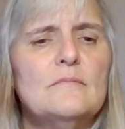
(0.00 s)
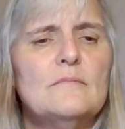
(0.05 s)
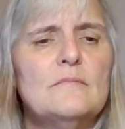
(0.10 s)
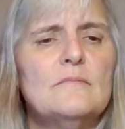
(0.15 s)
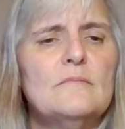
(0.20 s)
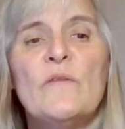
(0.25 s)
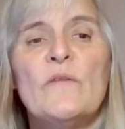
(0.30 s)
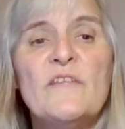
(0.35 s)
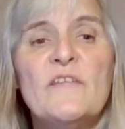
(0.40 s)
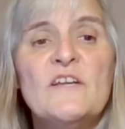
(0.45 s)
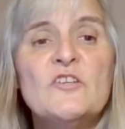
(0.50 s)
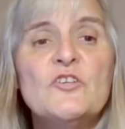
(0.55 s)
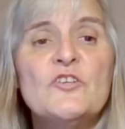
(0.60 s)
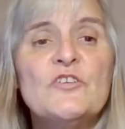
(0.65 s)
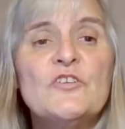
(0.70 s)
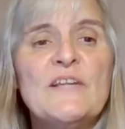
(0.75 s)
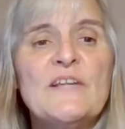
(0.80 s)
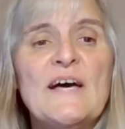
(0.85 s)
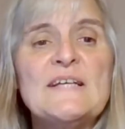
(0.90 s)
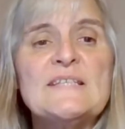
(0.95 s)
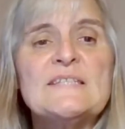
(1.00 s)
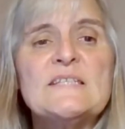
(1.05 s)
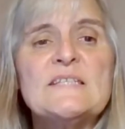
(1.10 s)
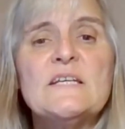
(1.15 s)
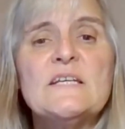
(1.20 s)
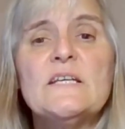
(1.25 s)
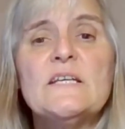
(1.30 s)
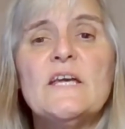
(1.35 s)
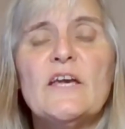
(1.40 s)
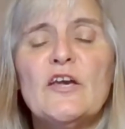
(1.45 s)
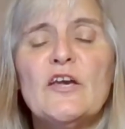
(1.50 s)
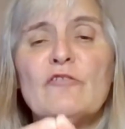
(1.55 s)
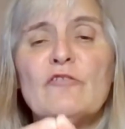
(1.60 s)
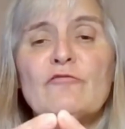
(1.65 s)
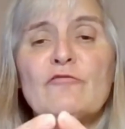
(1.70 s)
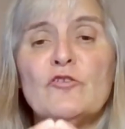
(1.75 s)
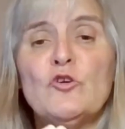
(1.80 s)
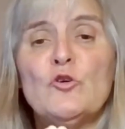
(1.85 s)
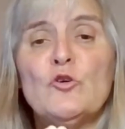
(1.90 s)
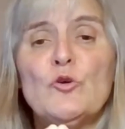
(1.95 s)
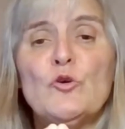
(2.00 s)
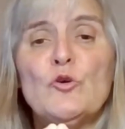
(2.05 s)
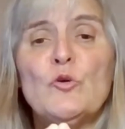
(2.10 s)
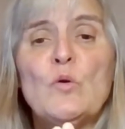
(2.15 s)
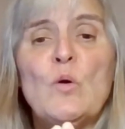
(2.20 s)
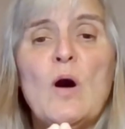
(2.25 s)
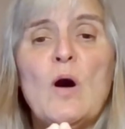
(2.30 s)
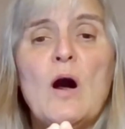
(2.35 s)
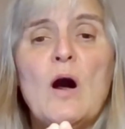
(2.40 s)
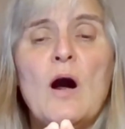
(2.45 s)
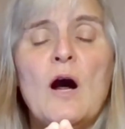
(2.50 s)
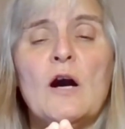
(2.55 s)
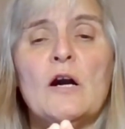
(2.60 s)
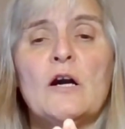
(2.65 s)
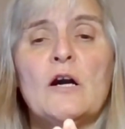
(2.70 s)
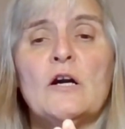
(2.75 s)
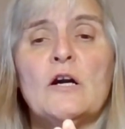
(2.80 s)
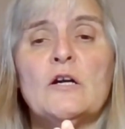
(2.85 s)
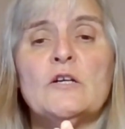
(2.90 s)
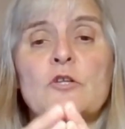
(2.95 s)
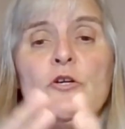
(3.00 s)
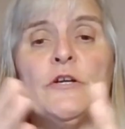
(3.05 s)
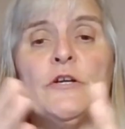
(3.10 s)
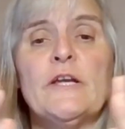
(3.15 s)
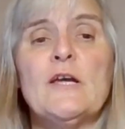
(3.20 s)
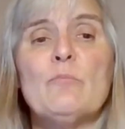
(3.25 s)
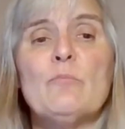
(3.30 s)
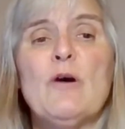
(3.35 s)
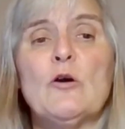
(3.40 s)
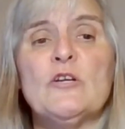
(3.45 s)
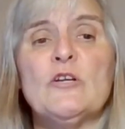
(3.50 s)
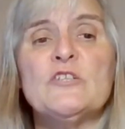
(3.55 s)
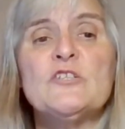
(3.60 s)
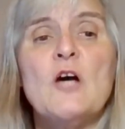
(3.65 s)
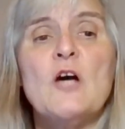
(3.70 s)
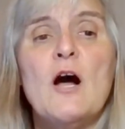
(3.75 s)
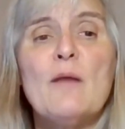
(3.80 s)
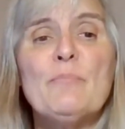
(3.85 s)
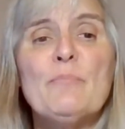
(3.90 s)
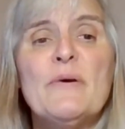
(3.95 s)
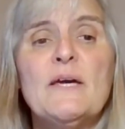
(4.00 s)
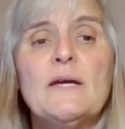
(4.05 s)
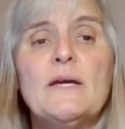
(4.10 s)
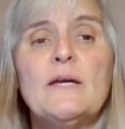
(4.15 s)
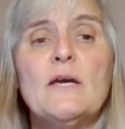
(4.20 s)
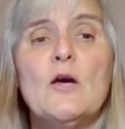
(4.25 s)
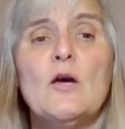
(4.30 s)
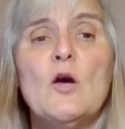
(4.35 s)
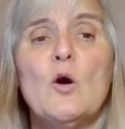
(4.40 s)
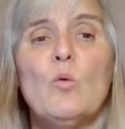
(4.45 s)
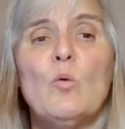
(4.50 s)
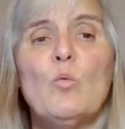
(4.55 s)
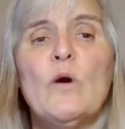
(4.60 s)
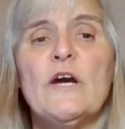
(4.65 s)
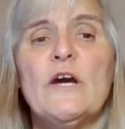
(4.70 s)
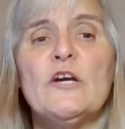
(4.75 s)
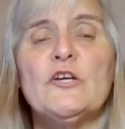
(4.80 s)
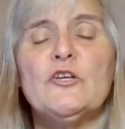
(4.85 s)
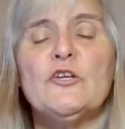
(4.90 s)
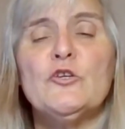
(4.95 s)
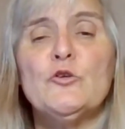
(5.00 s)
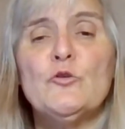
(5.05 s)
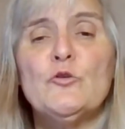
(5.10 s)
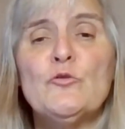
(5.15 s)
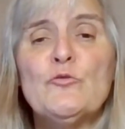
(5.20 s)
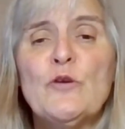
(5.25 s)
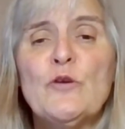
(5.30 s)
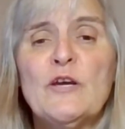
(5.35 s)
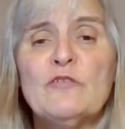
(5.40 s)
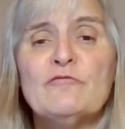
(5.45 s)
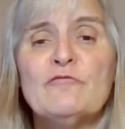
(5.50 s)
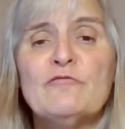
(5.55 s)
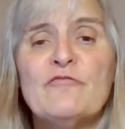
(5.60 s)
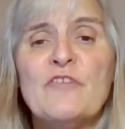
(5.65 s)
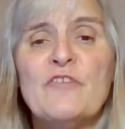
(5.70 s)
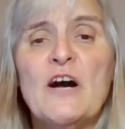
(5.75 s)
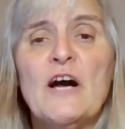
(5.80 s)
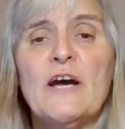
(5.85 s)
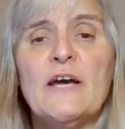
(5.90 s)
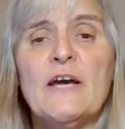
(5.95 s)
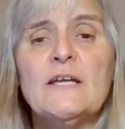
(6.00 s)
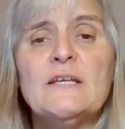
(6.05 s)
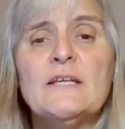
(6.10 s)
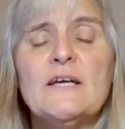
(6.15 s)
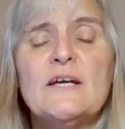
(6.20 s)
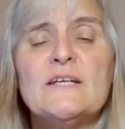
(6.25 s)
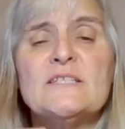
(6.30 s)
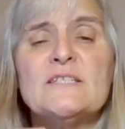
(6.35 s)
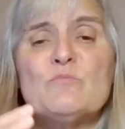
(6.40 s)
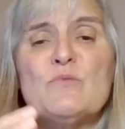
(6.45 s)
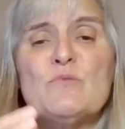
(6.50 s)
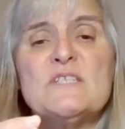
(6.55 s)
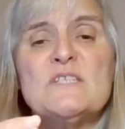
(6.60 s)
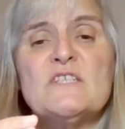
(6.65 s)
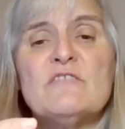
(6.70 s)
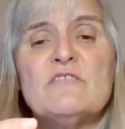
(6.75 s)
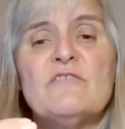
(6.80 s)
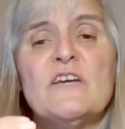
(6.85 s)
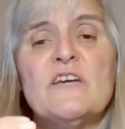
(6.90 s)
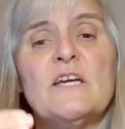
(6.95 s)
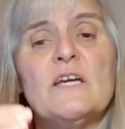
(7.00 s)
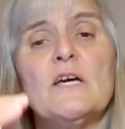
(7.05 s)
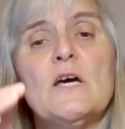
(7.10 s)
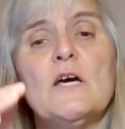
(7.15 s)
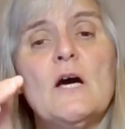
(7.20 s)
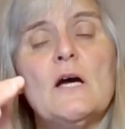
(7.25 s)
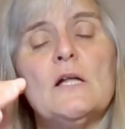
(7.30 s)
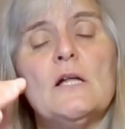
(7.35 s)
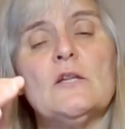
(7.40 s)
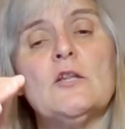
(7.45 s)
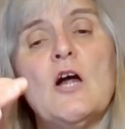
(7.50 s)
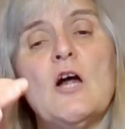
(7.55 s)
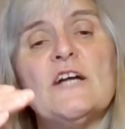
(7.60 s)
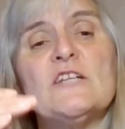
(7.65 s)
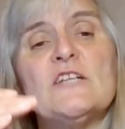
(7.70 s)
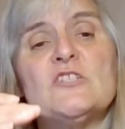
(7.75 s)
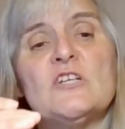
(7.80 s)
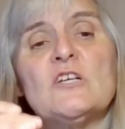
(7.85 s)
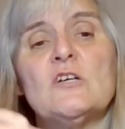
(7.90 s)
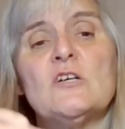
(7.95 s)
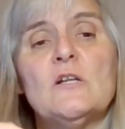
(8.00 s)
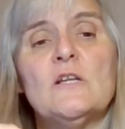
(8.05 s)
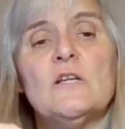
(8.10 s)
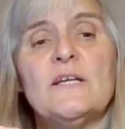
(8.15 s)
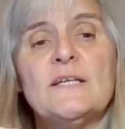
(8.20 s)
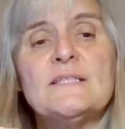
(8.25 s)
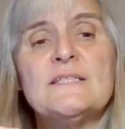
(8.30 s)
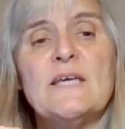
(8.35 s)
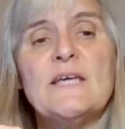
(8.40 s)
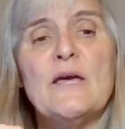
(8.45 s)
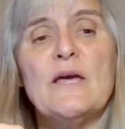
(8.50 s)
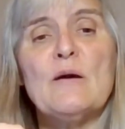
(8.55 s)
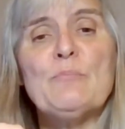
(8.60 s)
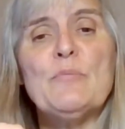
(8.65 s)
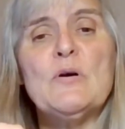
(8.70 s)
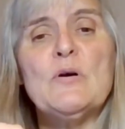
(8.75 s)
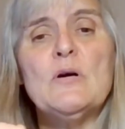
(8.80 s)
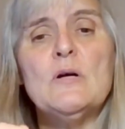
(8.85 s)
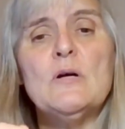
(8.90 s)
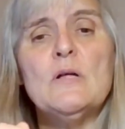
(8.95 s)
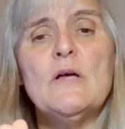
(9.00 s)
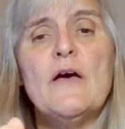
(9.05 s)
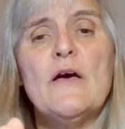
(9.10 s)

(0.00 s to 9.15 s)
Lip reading: within your lesson, if you are learning about a topic where you can find a specific logical example,